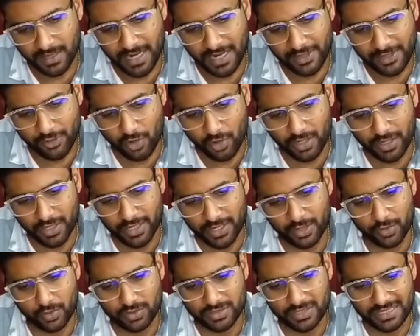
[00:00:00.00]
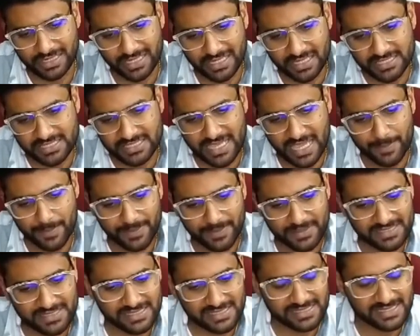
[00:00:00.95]
And you already know that each gap
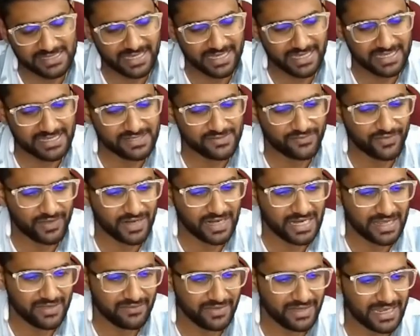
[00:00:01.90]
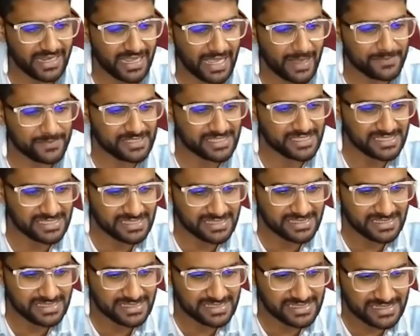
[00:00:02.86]
is 6 seconds. For 11 gaps
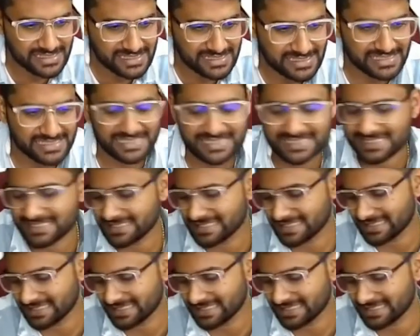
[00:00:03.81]
is 66